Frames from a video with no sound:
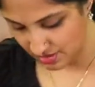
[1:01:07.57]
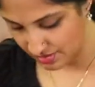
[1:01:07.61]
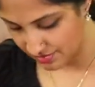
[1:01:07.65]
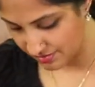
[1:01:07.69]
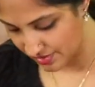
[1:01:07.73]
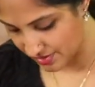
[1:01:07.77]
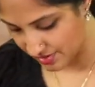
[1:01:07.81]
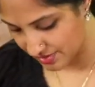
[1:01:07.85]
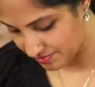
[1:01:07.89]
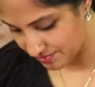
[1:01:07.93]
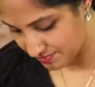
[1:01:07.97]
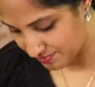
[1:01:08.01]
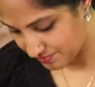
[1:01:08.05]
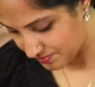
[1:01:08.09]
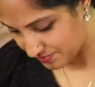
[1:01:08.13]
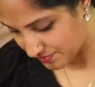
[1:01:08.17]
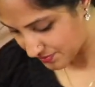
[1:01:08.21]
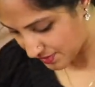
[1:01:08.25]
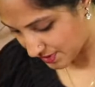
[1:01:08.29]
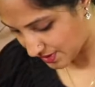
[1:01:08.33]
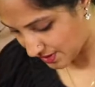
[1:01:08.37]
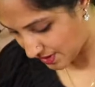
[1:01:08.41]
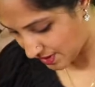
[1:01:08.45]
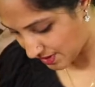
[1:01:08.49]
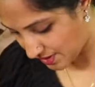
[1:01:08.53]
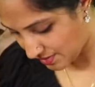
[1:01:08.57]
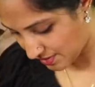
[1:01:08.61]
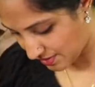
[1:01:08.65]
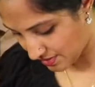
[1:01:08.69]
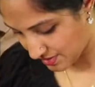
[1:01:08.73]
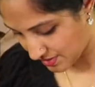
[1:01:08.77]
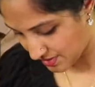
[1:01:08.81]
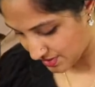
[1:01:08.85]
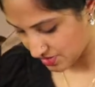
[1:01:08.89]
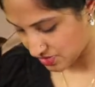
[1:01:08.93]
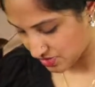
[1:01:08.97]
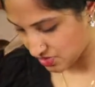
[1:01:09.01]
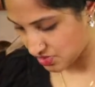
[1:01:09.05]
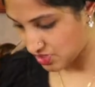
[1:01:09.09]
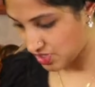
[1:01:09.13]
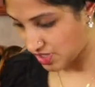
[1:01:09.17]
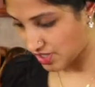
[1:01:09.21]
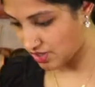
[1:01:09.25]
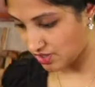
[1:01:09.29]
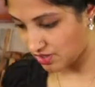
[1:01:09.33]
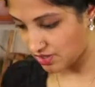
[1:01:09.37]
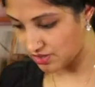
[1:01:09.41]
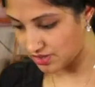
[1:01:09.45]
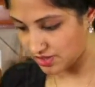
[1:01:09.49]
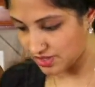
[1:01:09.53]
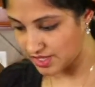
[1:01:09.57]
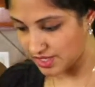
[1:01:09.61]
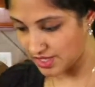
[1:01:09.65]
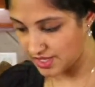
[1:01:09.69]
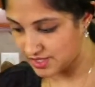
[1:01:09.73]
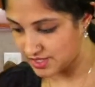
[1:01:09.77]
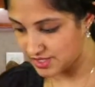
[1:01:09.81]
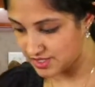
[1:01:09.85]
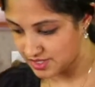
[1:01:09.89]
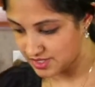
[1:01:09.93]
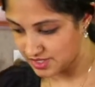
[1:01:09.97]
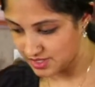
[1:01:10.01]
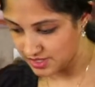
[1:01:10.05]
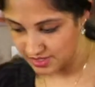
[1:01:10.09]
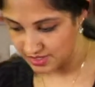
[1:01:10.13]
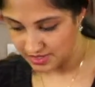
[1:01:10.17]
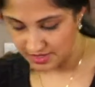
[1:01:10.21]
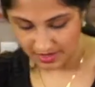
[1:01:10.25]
our oven. Okay. Let's check on that.